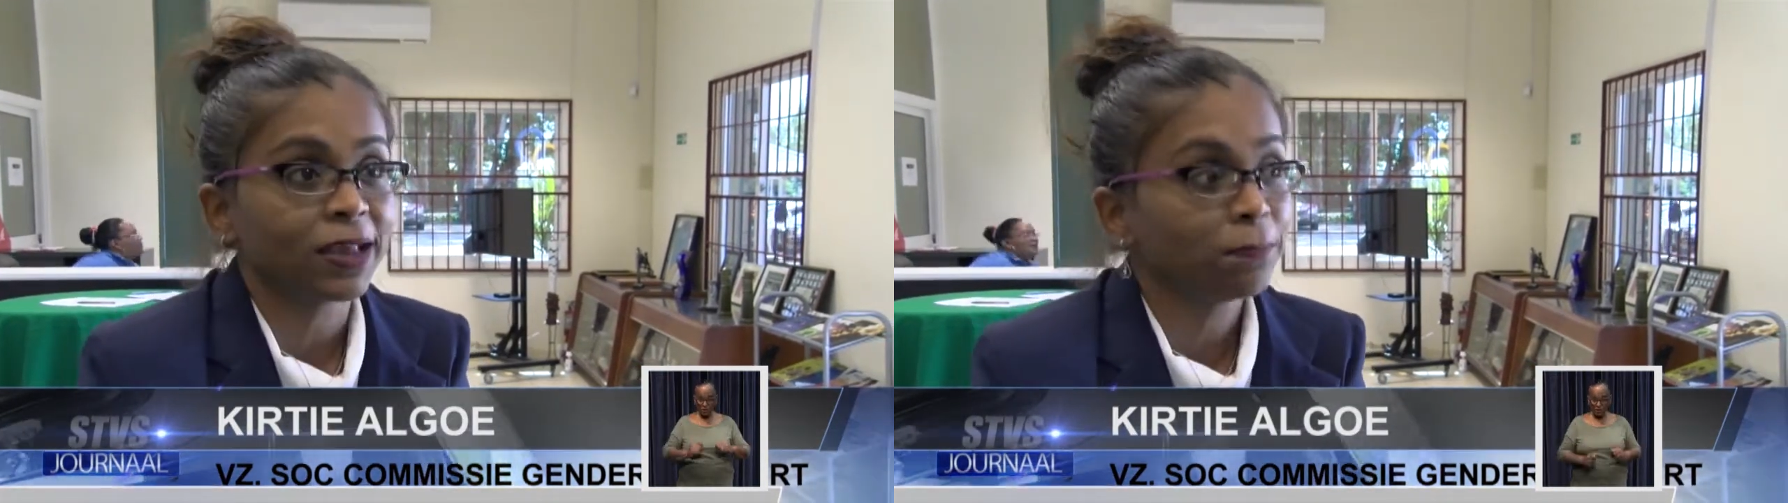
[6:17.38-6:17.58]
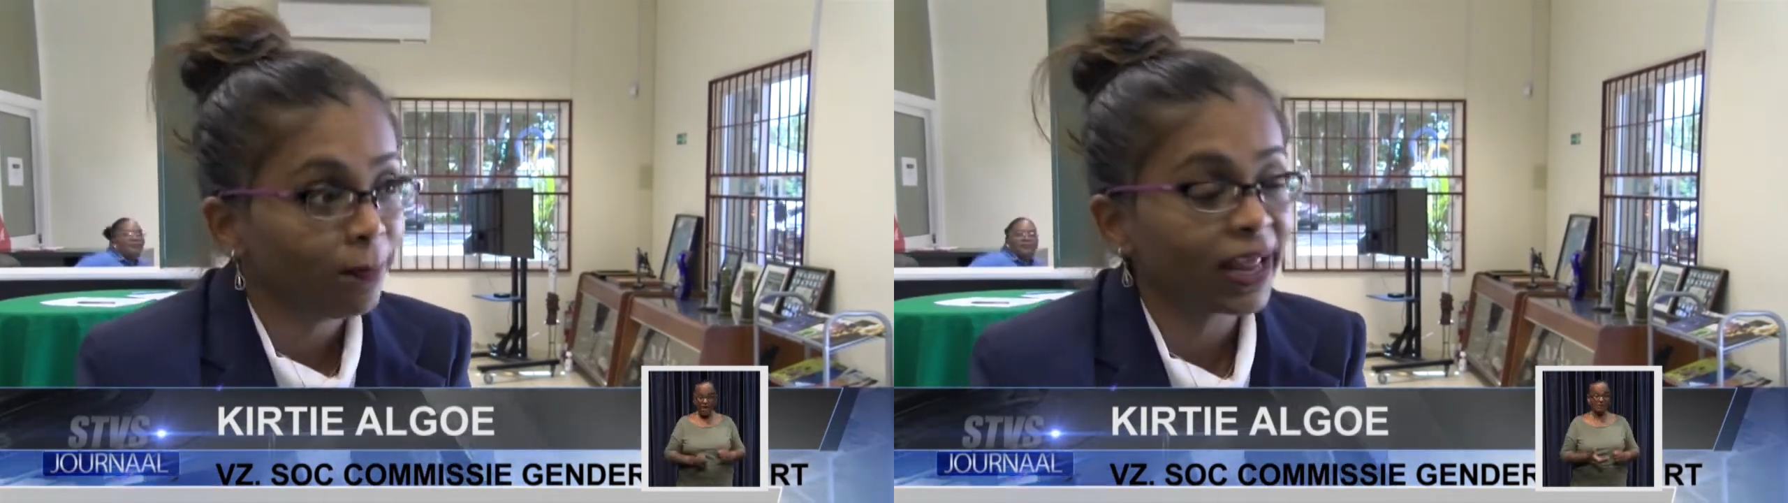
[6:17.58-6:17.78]

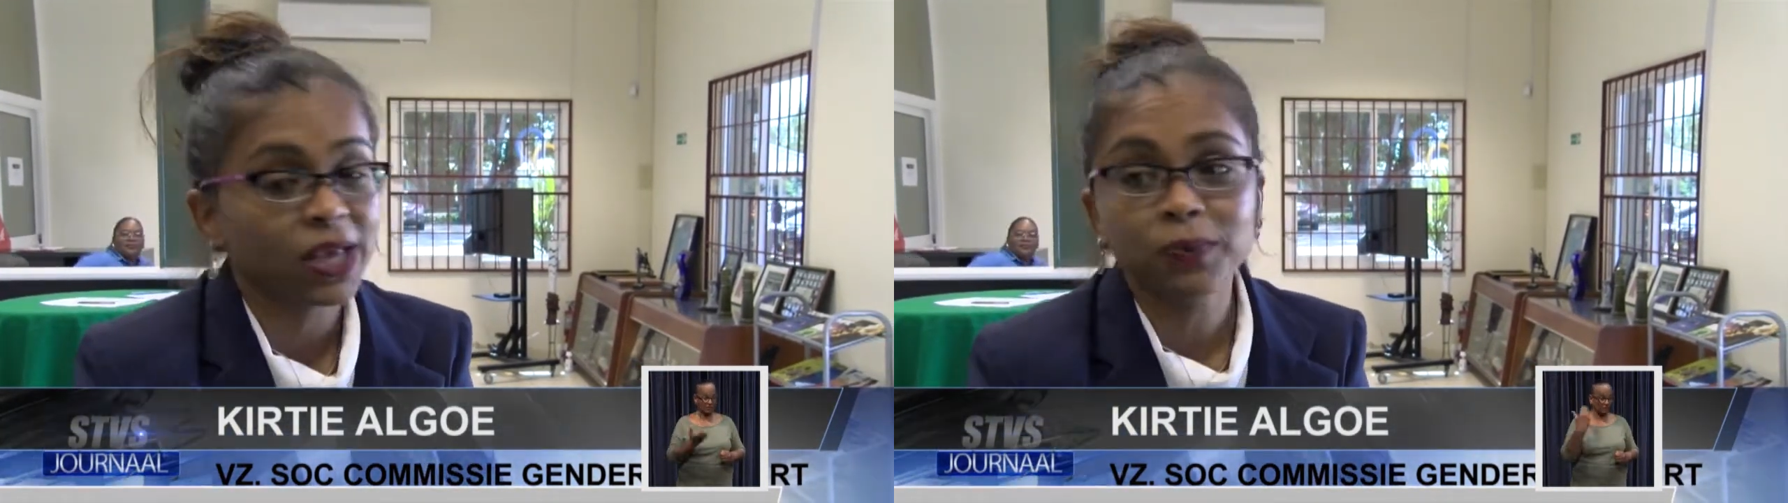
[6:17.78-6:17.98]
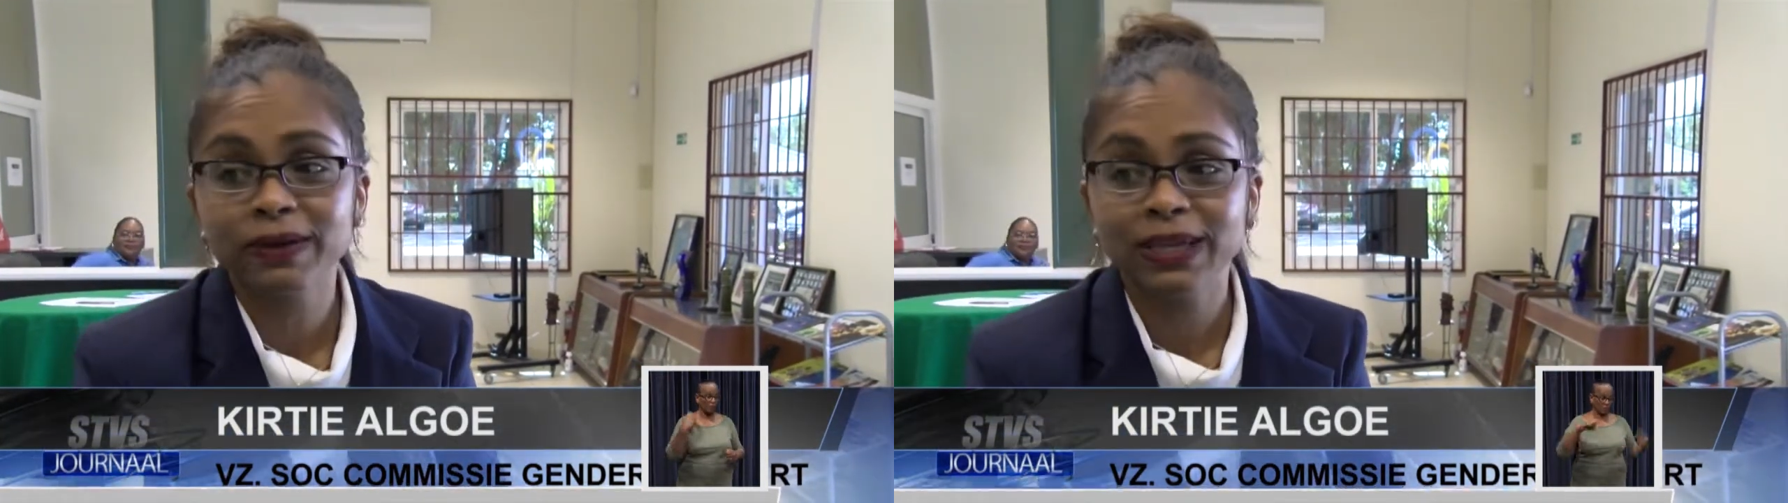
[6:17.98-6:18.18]
With the
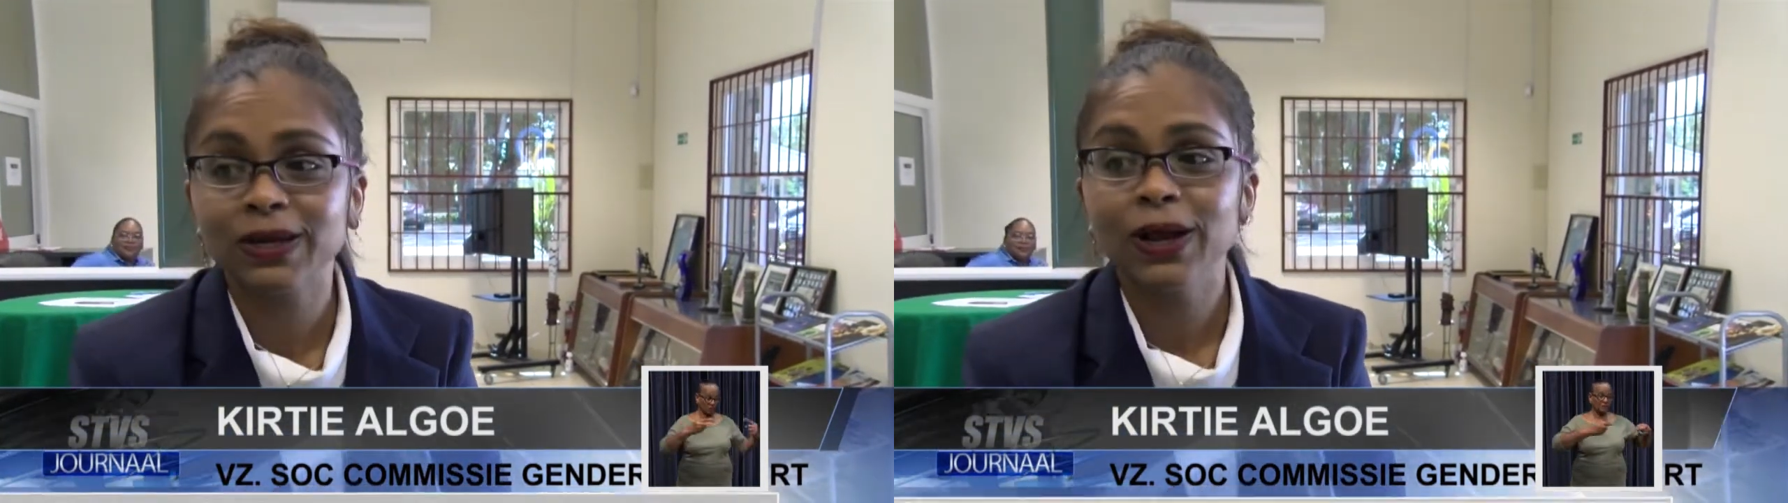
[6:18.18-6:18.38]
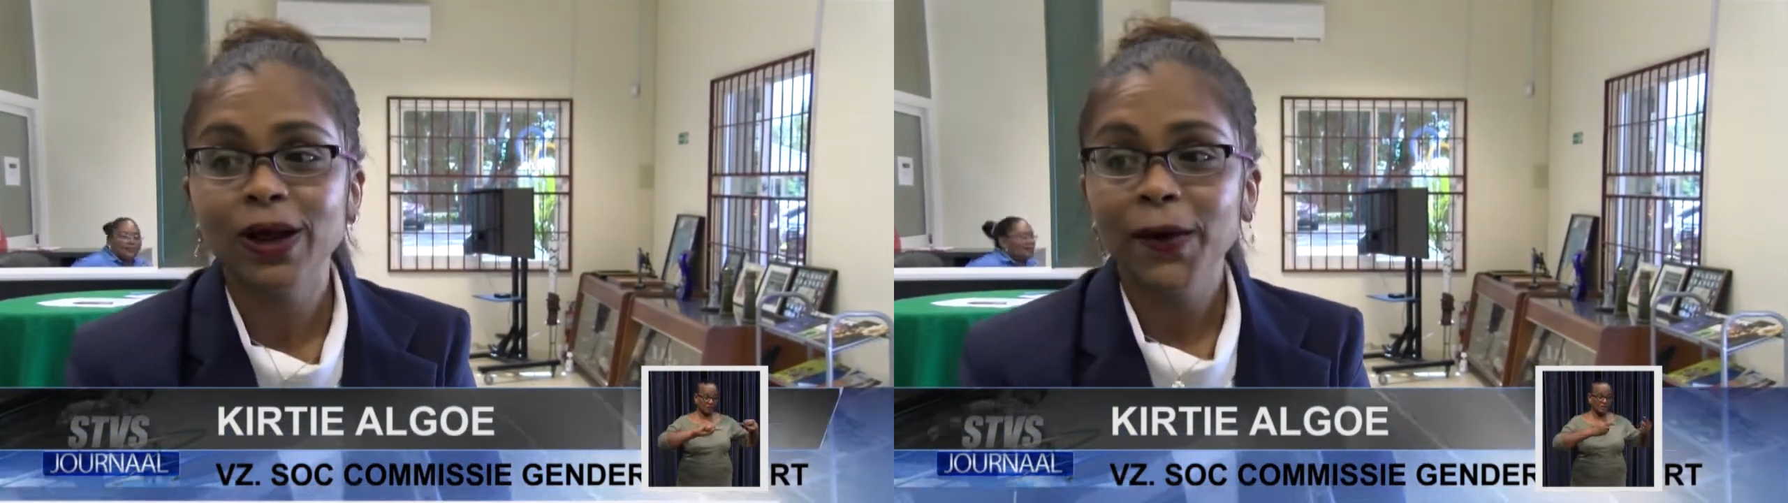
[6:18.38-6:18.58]

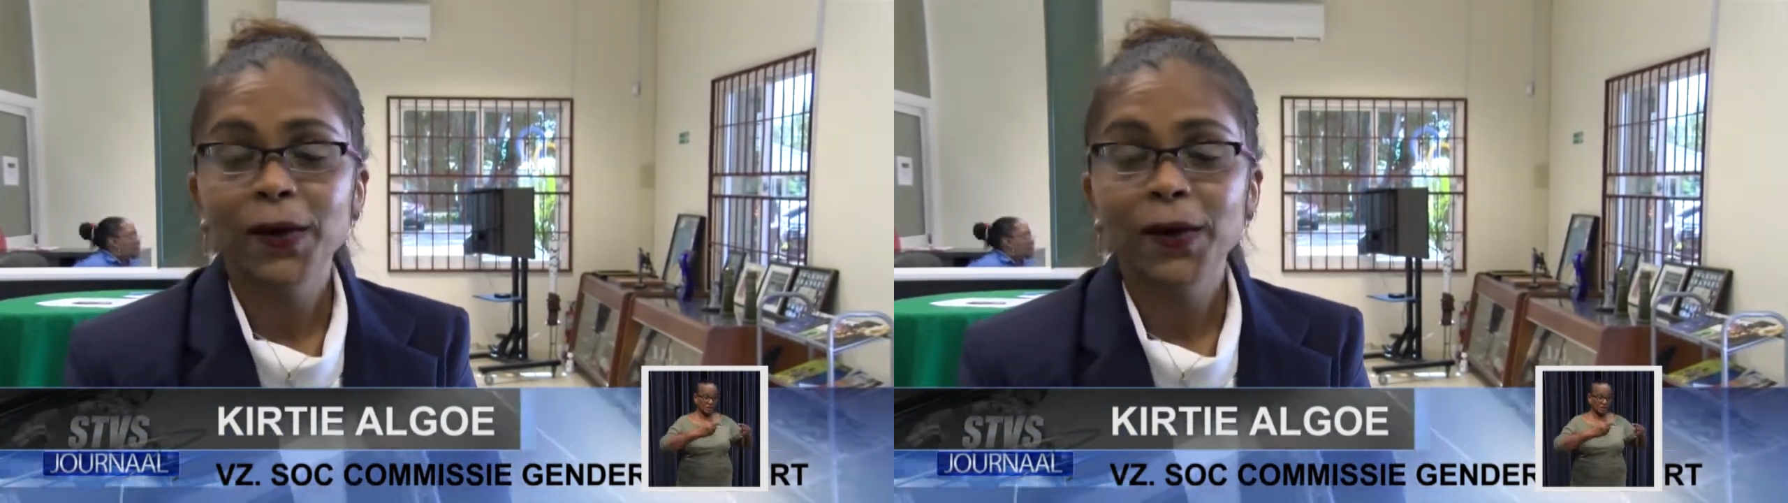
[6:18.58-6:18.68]
results of the